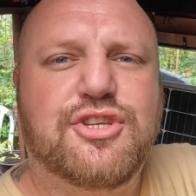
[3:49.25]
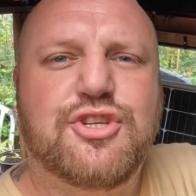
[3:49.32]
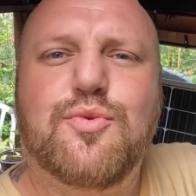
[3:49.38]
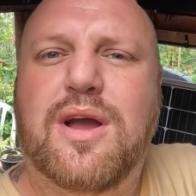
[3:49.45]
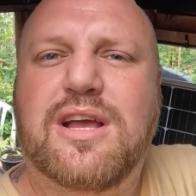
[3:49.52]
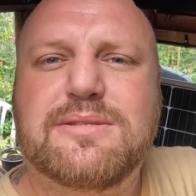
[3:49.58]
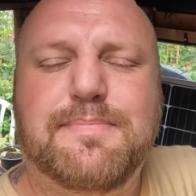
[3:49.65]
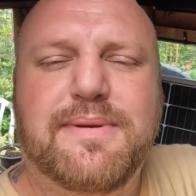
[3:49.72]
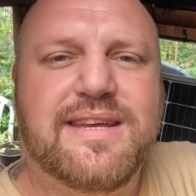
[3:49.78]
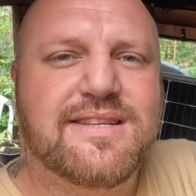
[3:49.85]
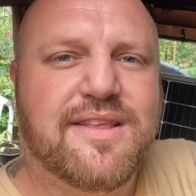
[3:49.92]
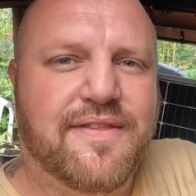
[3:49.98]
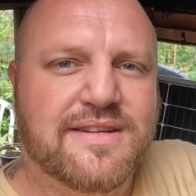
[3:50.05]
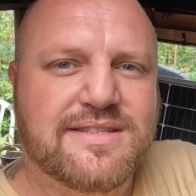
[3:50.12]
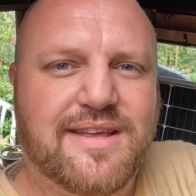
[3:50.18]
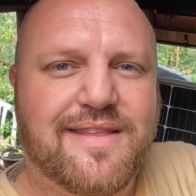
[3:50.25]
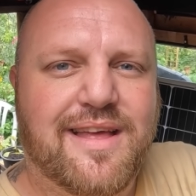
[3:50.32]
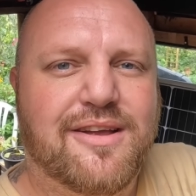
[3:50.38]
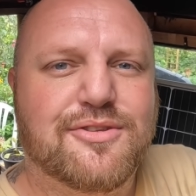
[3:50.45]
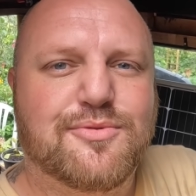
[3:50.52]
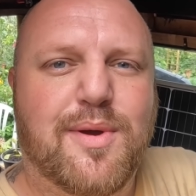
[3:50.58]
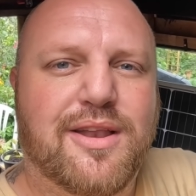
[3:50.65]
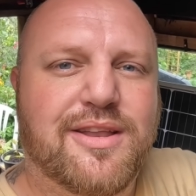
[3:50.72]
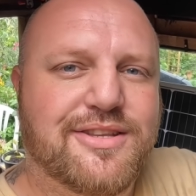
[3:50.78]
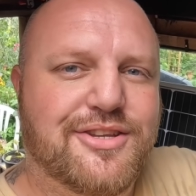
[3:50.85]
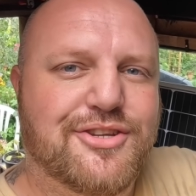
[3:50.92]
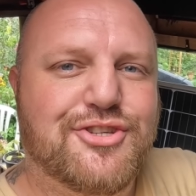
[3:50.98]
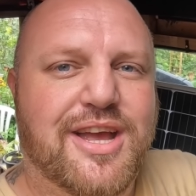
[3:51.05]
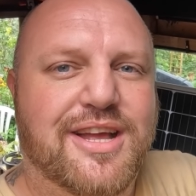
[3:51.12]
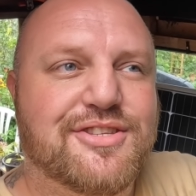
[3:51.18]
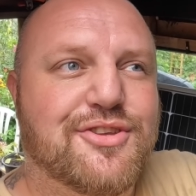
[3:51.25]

USBs and things like that as well into your shed.